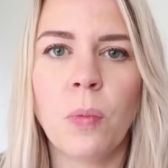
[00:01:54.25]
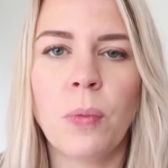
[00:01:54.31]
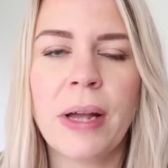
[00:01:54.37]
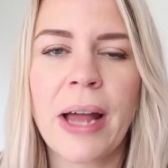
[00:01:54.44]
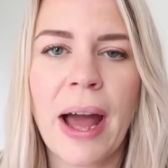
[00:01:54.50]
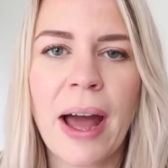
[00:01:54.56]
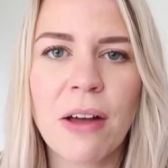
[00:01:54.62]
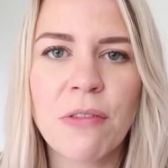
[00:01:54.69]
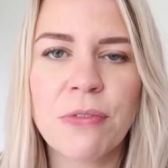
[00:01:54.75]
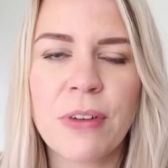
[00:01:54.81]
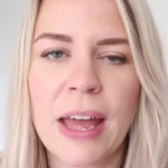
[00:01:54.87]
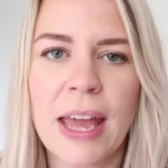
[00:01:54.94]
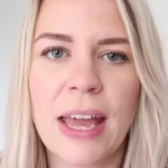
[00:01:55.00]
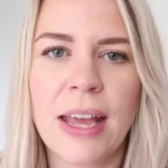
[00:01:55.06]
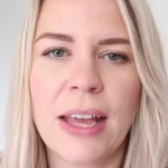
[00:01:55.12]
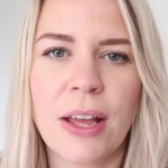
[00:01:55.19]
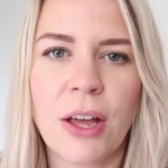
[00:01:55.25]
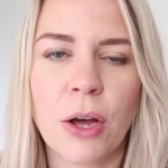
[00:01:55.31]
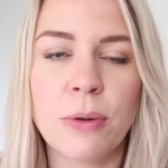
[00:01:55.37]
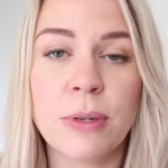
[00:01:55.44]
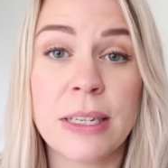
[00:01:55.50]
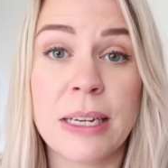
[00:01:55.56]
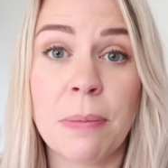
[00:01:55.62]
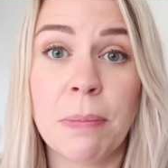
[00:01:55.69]
We have a
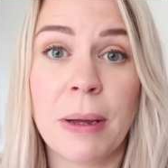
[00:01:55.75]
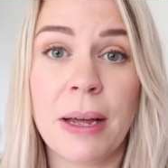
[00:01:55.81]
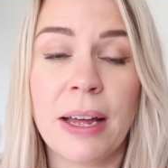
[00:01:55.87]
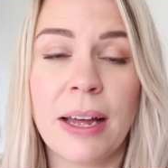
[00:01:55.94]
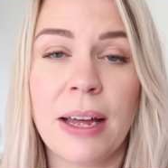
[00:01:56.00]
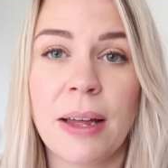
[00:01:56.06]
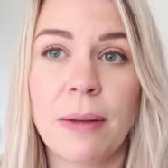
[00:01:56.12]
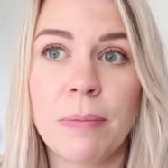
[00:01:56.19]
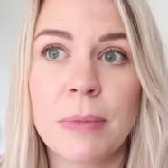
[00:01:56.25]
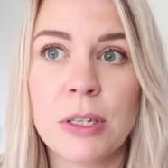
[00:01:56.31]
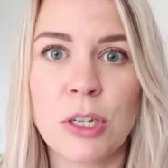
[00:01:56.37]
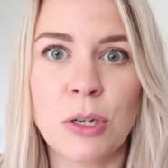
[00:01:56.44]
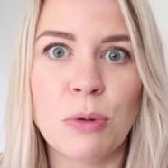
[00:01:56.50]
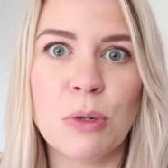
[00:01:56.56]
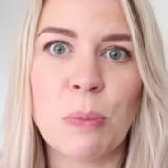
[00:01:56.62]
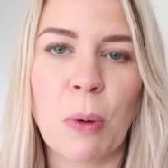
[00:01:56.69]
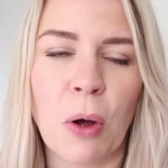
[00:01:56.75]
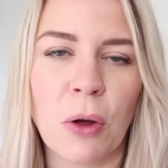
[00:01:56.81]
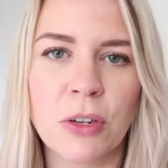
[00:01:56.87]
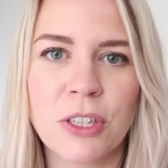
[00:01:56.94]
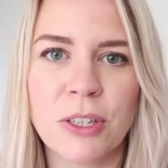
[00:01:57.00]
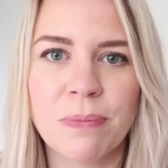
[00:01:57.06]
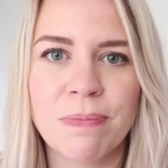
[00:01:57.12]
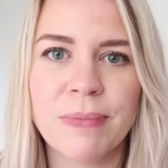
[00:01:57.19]
co-sleeper snooze
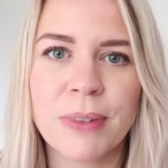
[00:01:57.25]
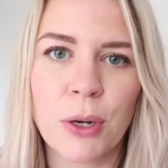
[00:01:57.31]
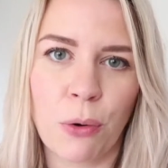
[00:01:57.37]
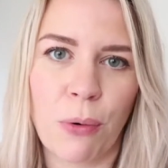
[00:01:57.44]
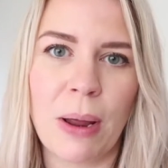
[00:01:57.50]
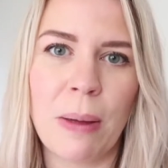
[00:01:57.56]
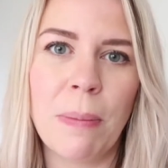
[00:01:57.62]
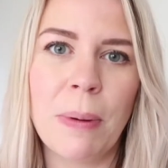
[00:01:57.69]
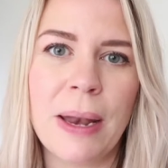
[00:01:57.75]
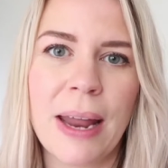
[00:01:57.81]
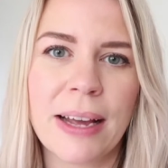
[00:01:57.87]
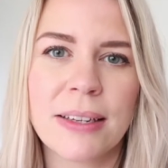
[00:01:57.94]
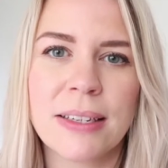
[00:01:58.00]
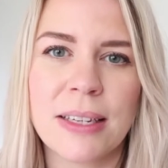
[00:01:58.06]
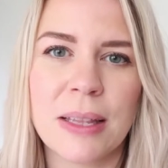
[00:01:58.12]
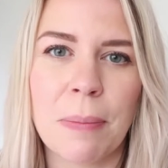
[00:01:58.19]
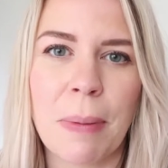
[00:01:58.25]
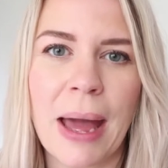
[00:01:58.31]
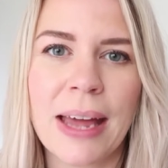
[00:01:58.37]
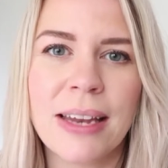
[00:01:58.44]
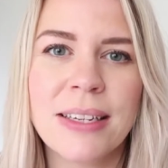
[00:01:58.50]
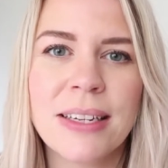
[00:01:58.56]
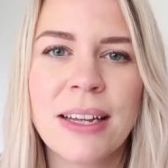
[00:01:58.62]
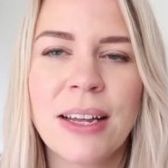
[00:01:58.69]
pod crib next to the
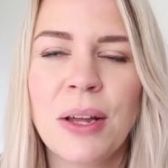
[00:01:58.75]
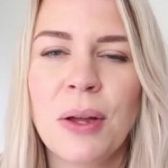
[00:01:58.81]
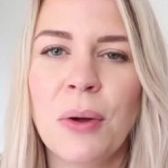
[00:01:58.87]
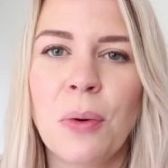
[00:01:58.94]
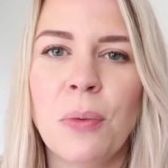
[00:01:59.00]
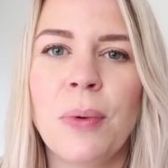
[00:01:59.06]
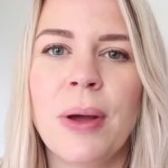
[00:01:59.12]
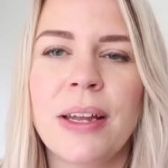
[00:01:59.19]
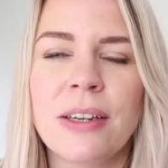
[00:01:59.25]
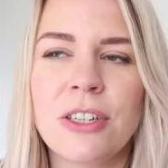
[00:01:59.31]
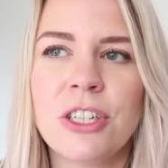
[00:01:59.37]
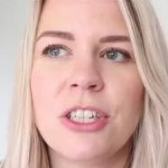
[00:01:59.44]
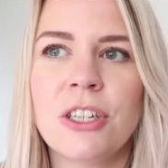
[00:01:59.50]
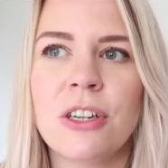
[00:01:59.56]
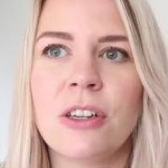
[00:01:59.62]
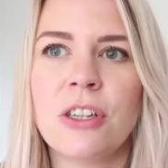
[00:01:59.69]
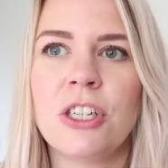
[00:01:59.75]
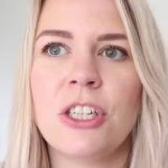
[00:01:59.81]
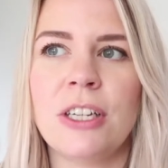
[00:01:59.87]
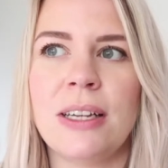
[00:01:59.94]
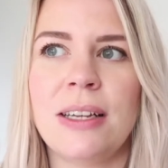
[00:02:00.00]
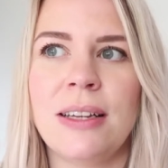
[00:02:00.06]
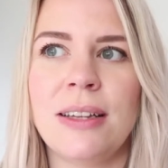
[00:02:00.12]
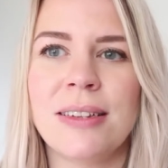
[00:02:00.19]
bed, which
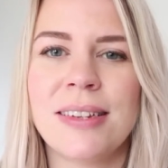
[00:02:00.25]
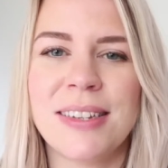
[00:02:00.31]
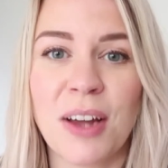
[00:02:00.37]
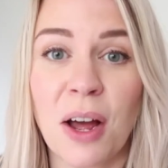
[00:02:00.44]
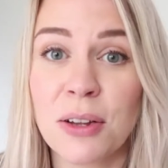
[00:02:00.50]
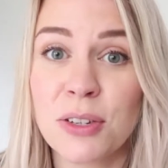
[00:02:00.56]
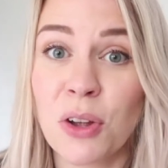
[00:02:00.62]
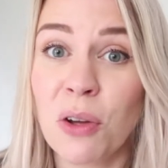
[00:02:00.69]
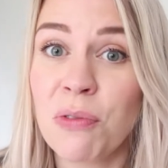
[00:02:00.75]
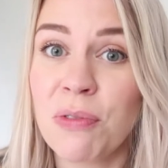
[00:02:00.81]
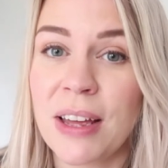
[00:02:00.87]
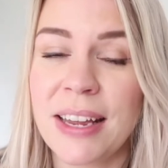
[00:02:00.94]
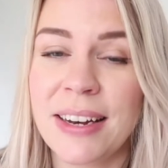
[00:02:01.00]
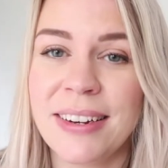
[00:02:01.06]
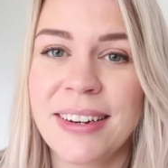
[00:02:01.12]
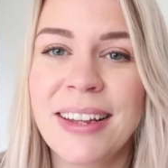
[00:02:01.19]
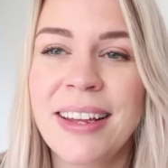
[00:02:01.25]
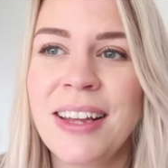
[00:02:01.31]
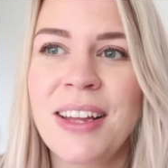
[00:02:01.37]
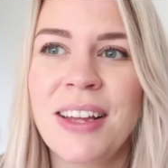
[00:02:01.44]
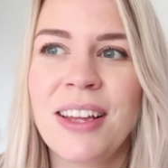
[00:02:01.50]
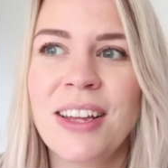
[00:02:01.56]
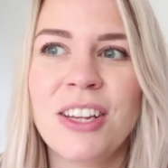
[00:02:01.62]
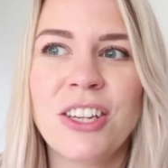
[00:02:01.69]
she starts off in.
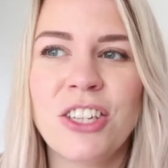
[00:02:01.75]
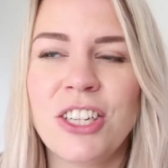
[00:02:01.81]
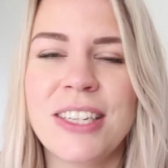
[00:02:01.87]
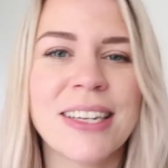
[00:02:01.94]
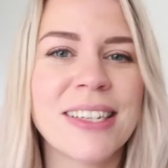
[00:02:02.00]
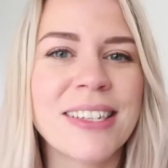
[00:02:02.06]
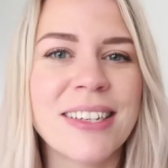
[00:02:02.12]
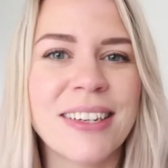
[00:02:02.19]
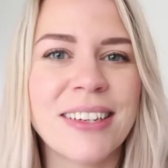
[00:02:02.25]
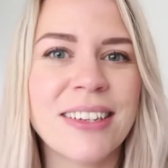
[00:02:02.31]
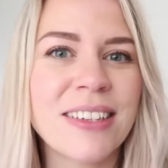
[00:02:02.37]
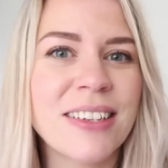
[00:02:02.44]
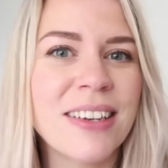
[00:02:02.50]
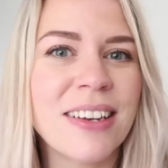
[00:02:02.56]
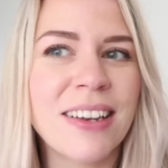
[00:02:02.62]
She doesn't